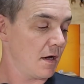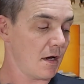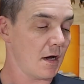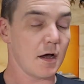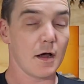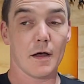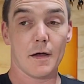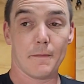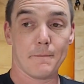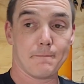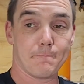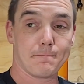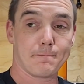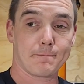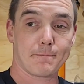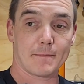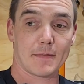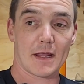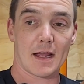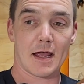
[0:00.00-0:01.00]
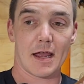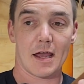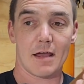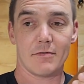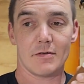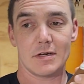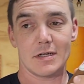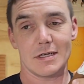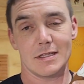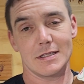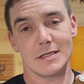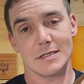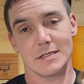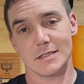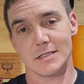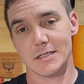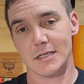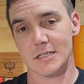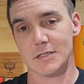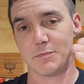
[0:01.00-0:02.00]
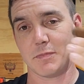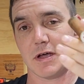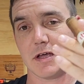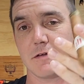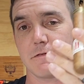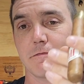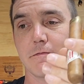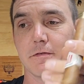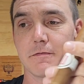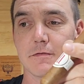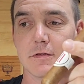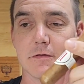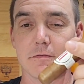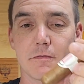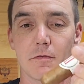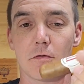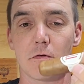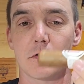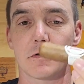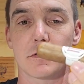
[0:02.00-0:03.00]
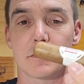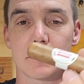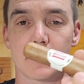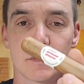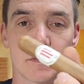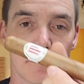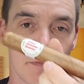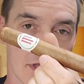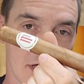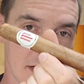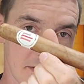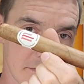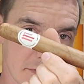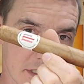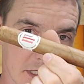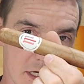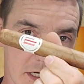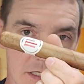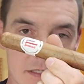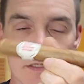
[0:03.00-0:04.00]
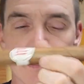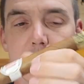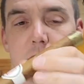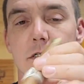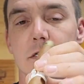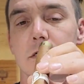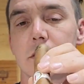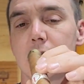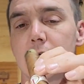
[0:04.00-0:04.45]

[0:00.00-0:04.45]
I have it in the 6x54 Sublime size.